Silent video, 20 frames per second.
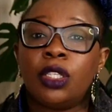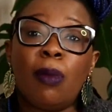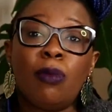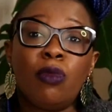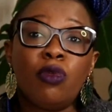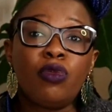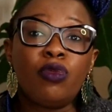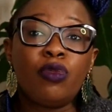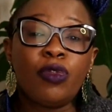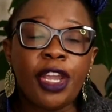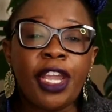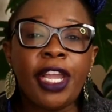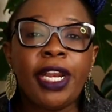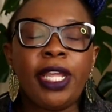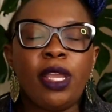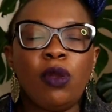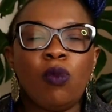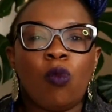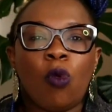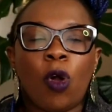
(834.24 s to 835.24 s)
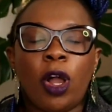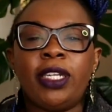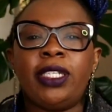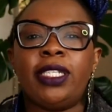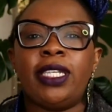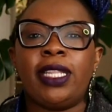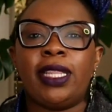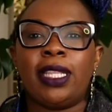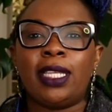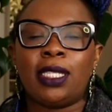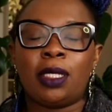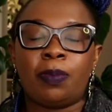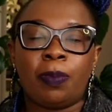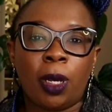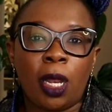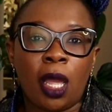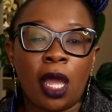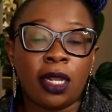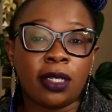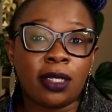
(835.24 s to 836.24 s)
I'm really wanting this
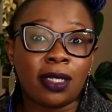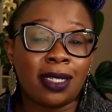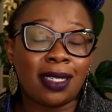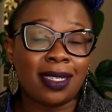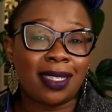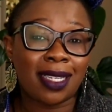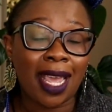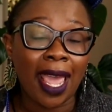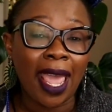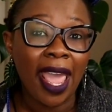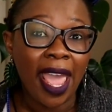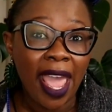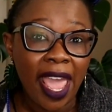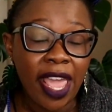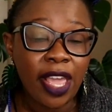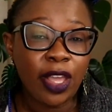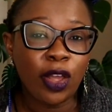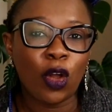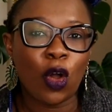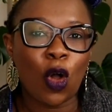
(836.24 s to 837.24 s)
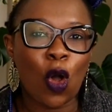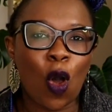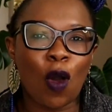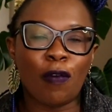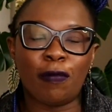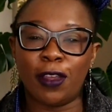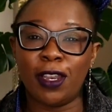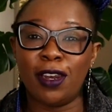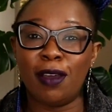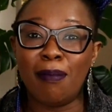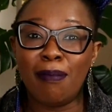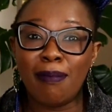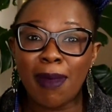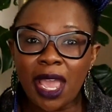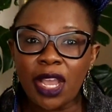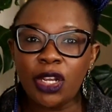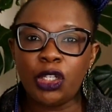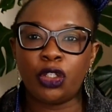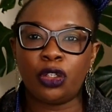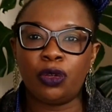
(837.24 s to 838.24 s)
plant to take off in a
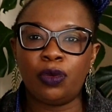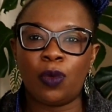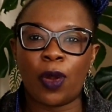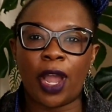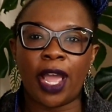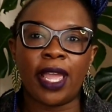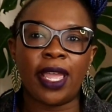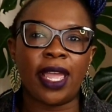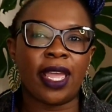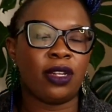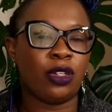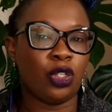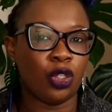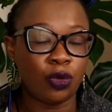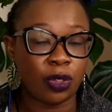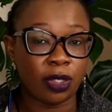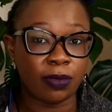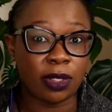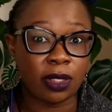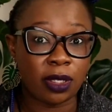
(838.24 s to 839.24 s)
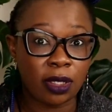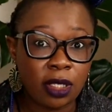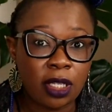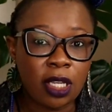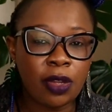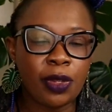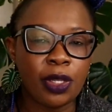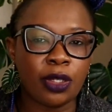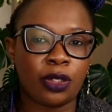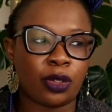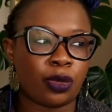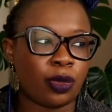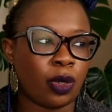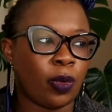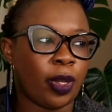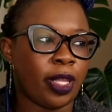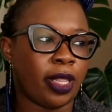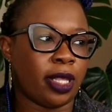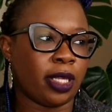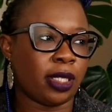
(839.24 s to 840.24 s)
major way and do some serious
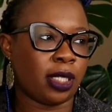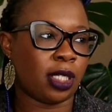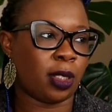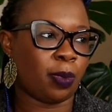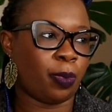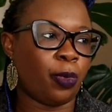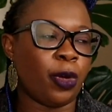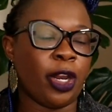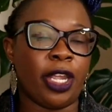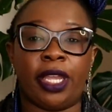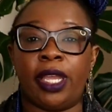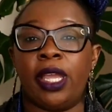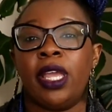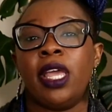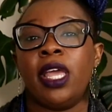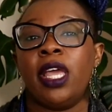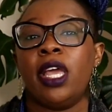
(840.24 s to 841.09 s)
growing this spring.